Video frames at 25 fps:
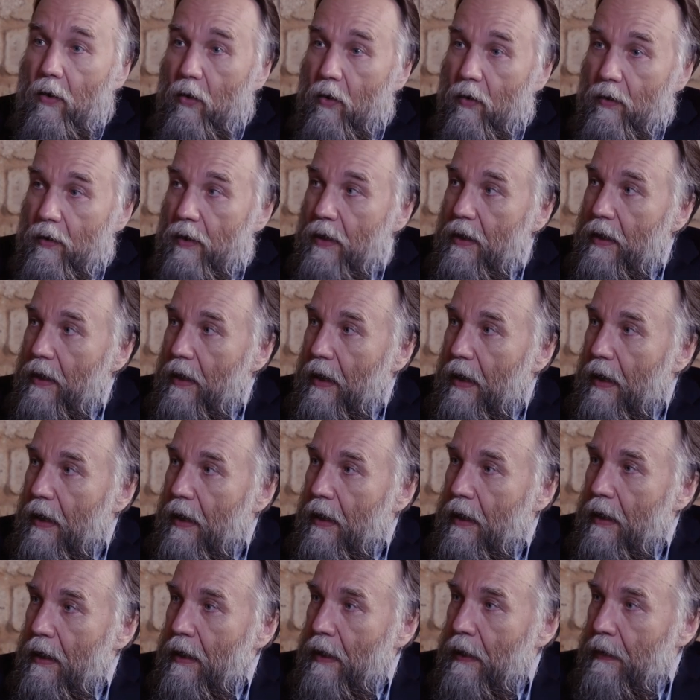or
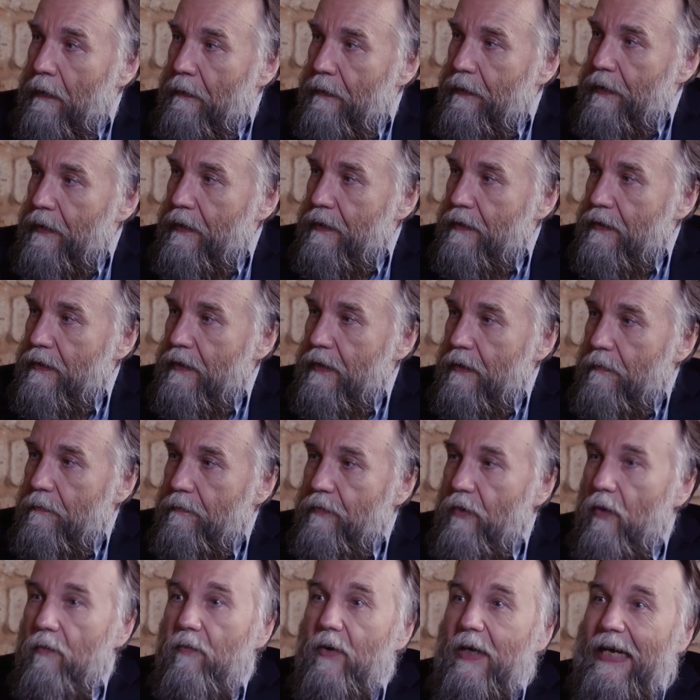these
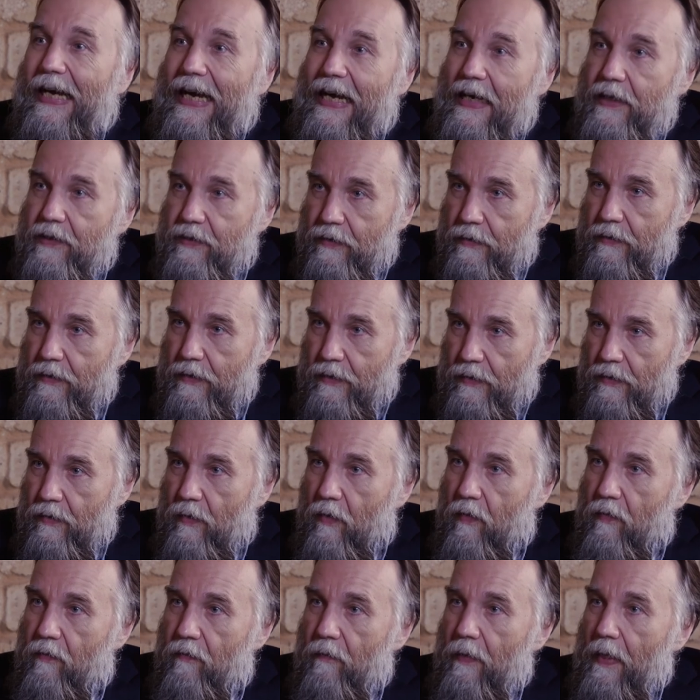provocators
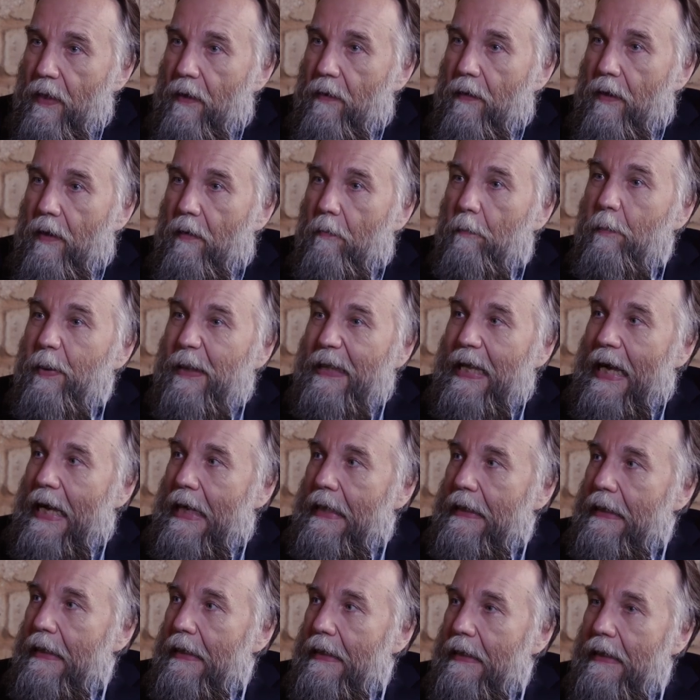of
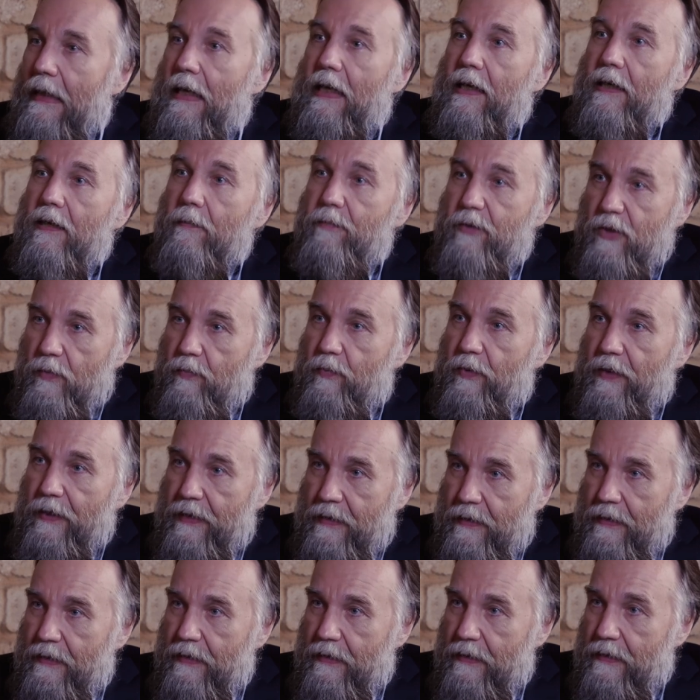bloody Arab
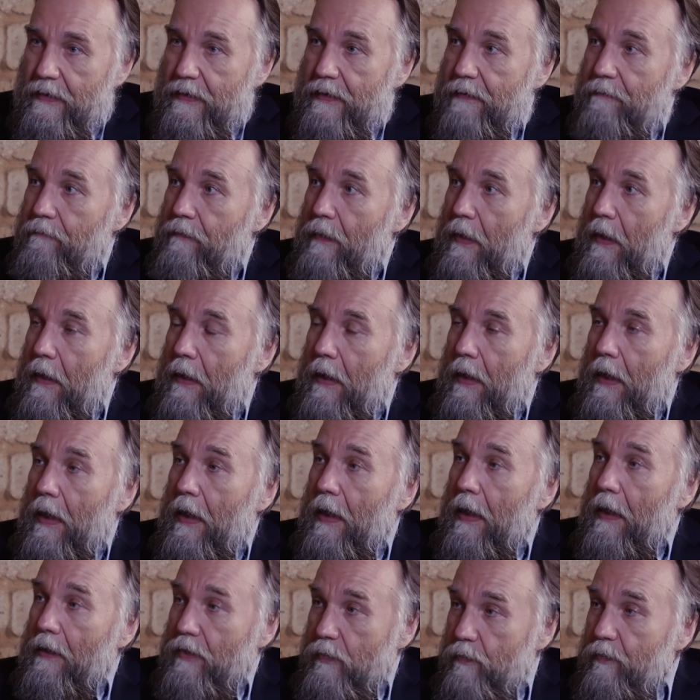Springs,
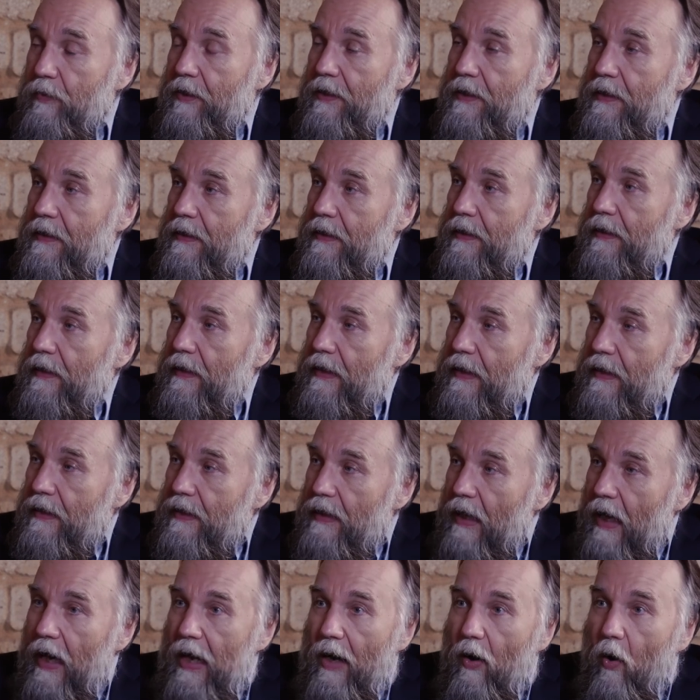Spring,
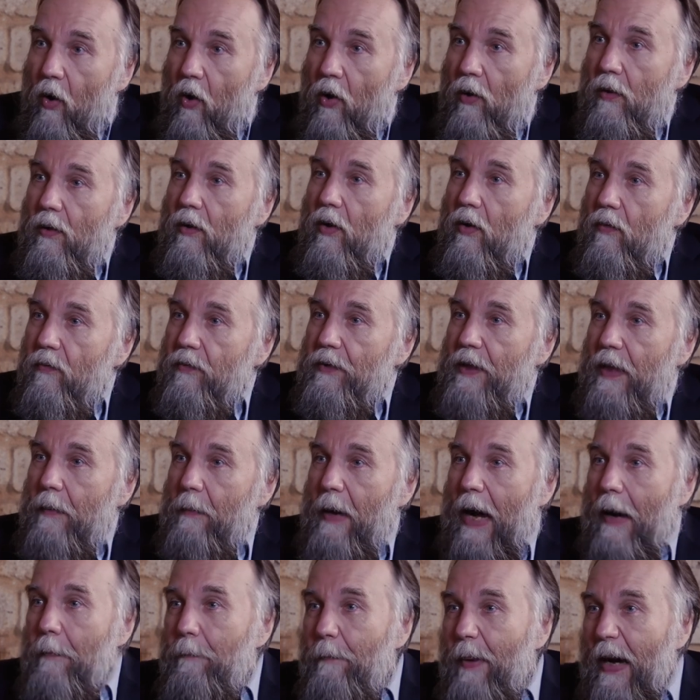all of
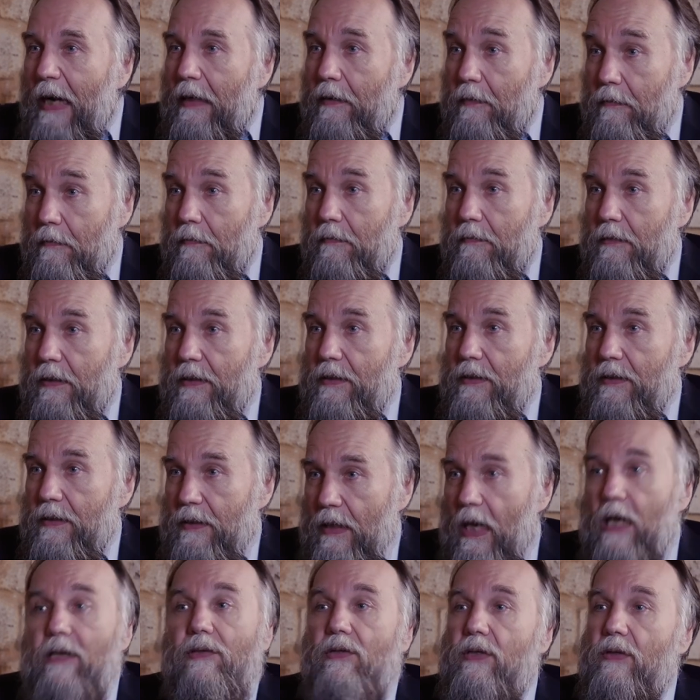them are part of
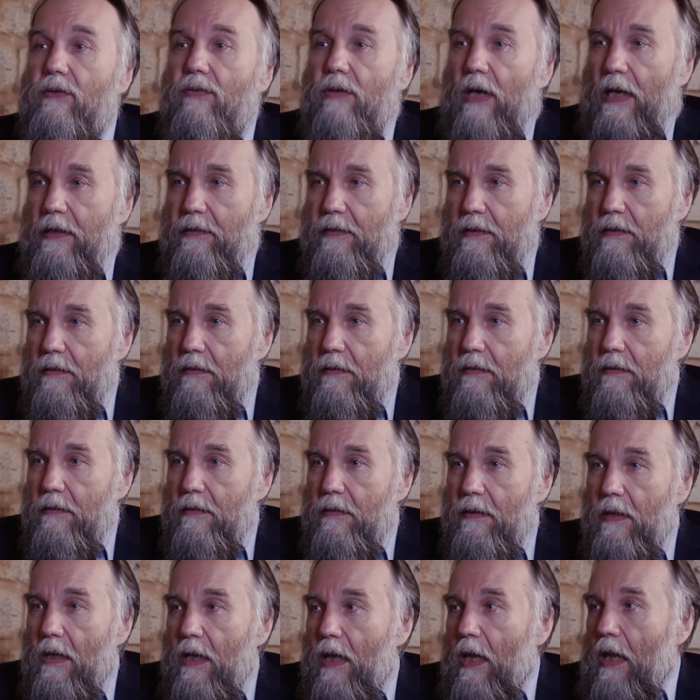this Antichrist.
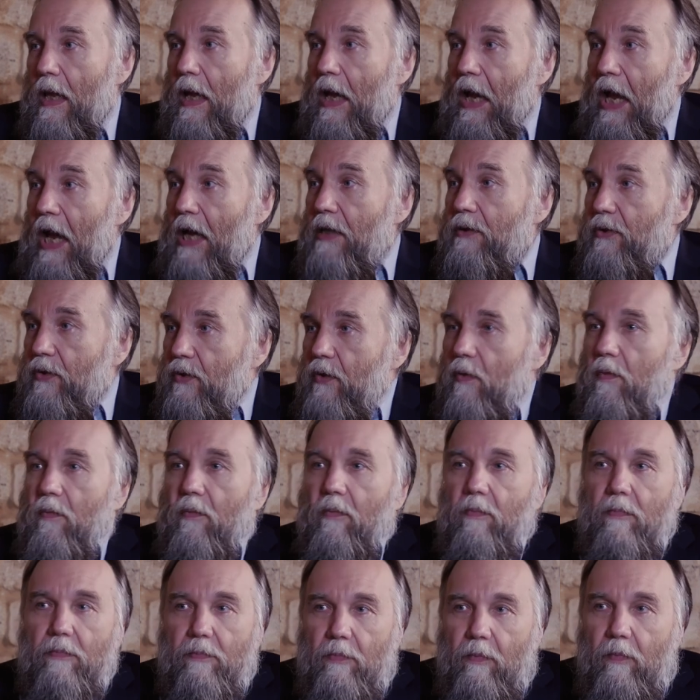And
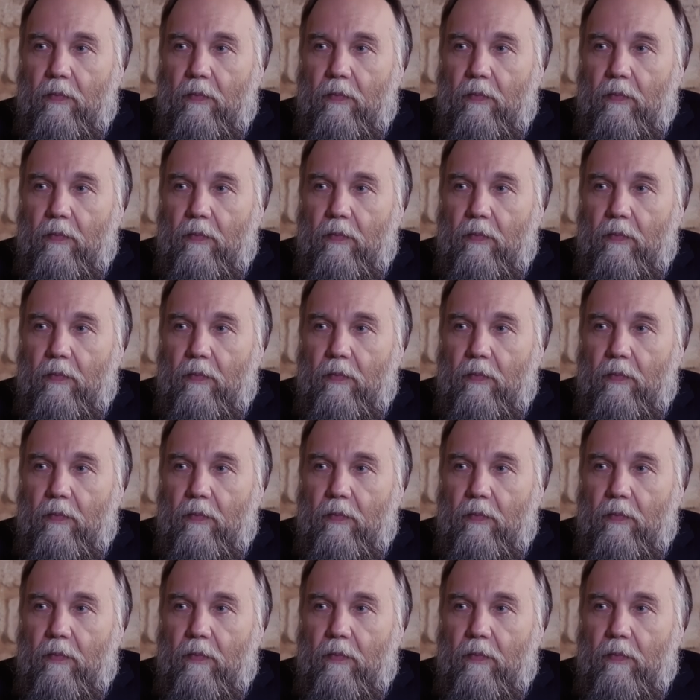so,